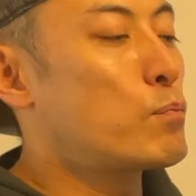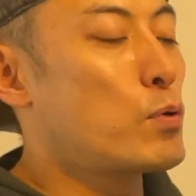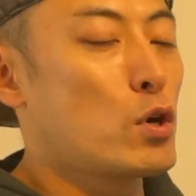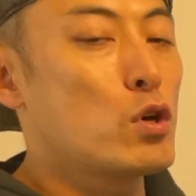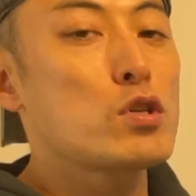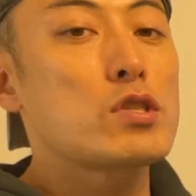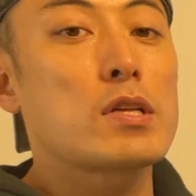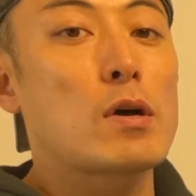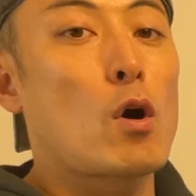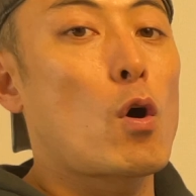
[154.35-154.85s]

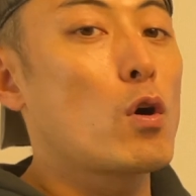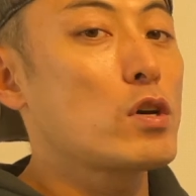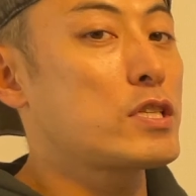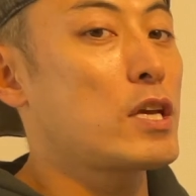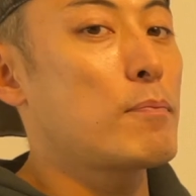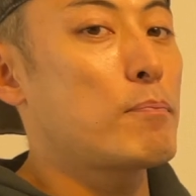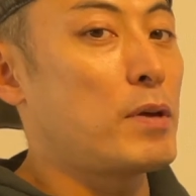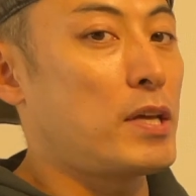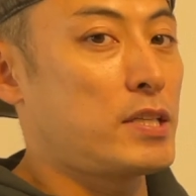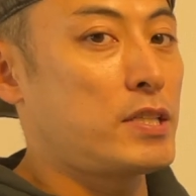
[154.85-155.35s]
boost the
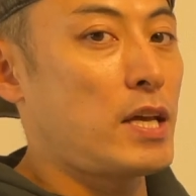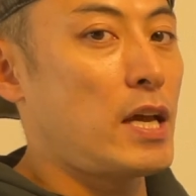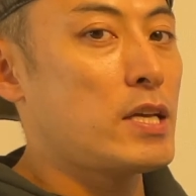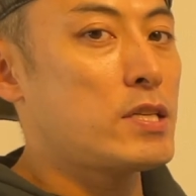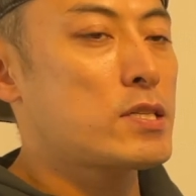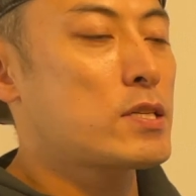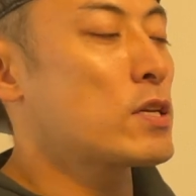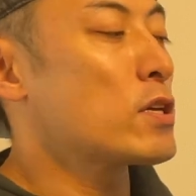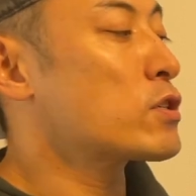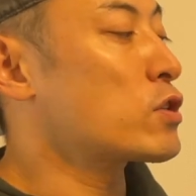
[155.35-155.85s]
OGN
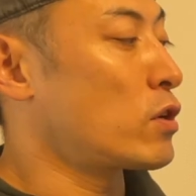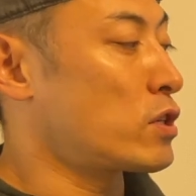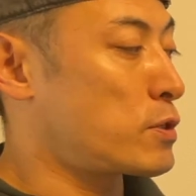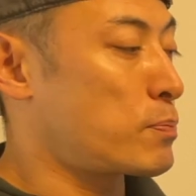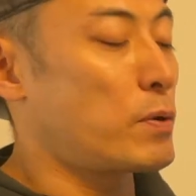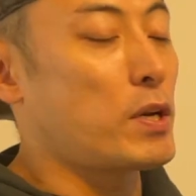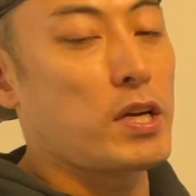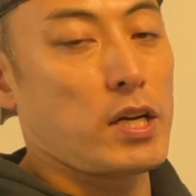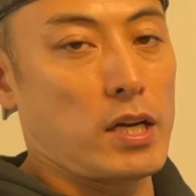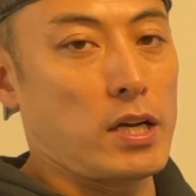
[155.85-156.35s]
business. So it's
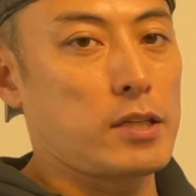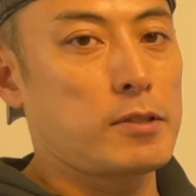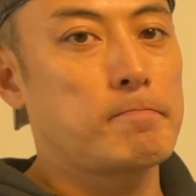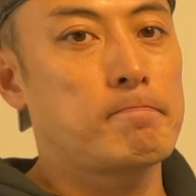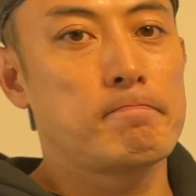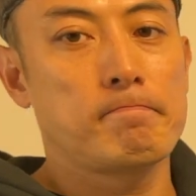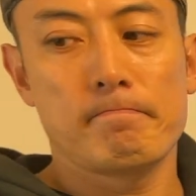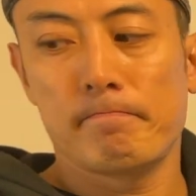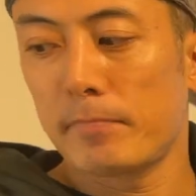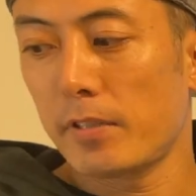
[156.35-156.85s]
pretty good.
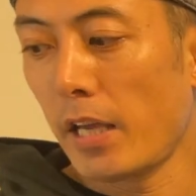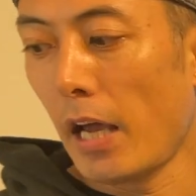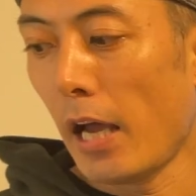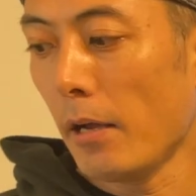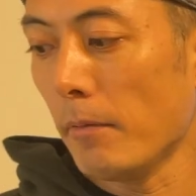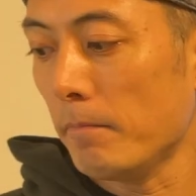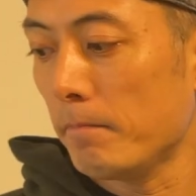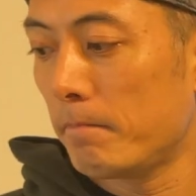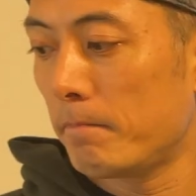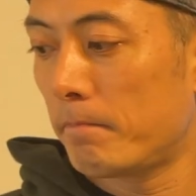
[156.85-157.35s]
Okay.